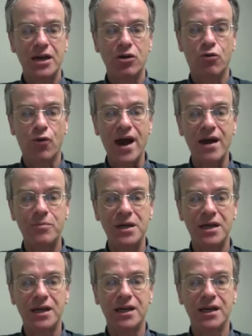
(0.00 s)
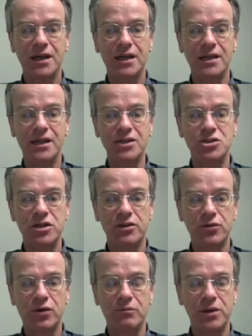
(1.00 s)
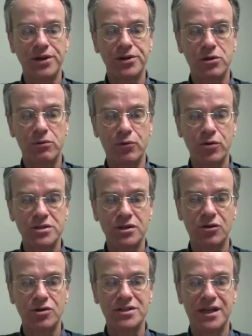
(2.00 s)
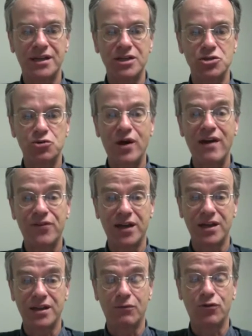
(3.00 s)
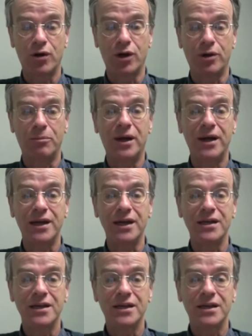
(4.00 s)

grabbing the children of political prisoners and then trafficking them for a lot of money